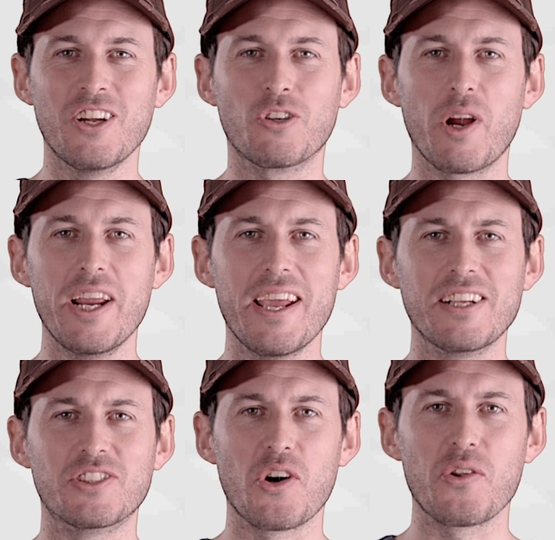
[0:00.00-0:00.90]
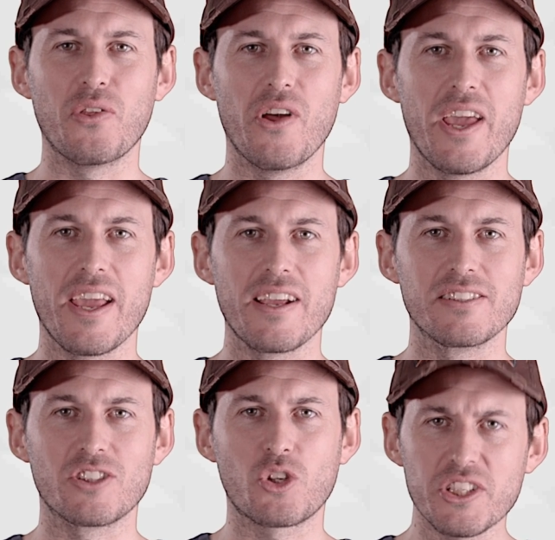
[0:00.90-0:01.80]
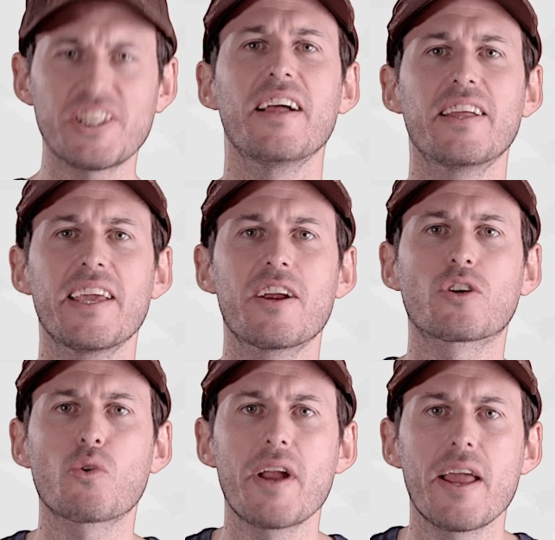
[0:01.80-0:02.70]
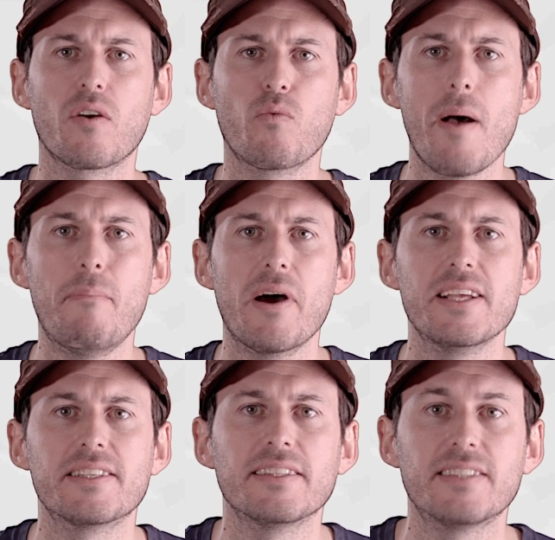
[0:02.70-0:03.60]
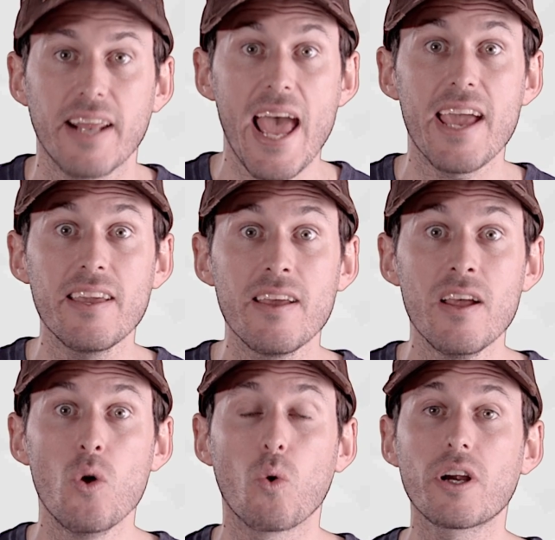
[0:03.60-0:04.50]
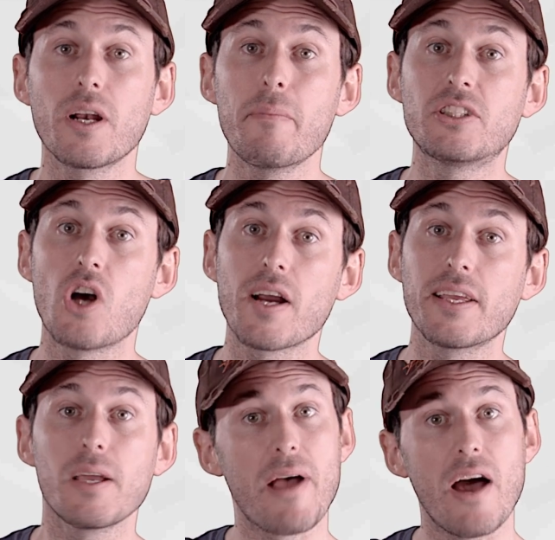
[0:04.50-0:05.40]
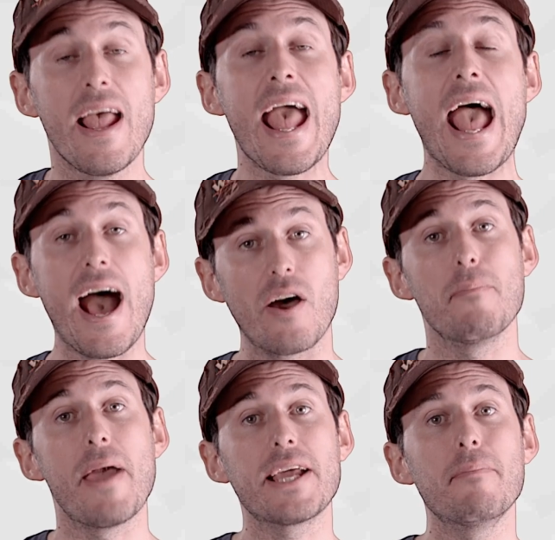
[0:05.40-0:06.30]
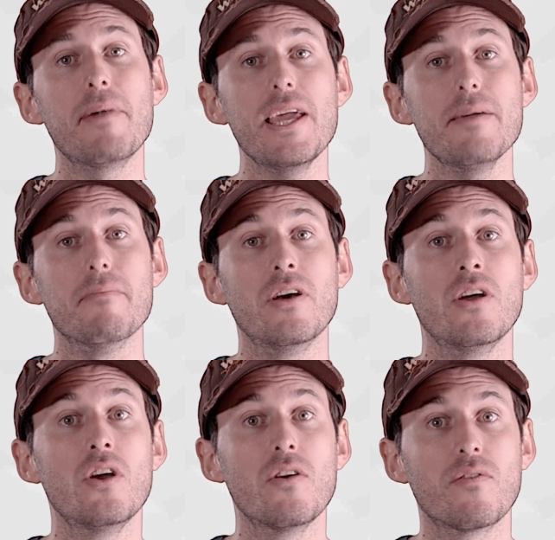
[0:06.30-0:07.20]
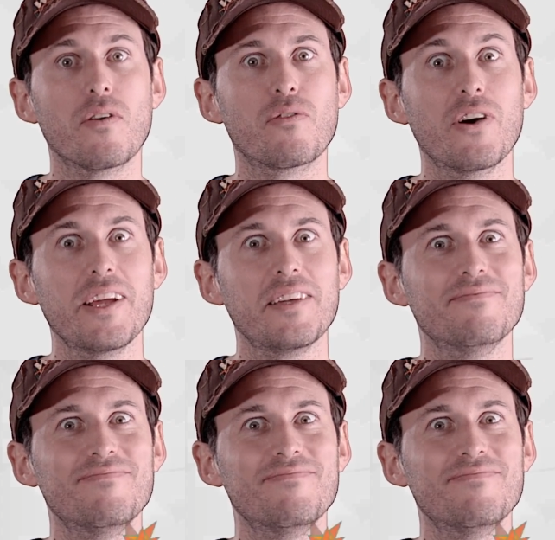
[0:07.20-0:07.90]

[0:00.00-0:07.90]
Greetings, Earthlings! Chris Haley here, creator of Web Bunnies, and today we're going to be talking about how to make a meme for free.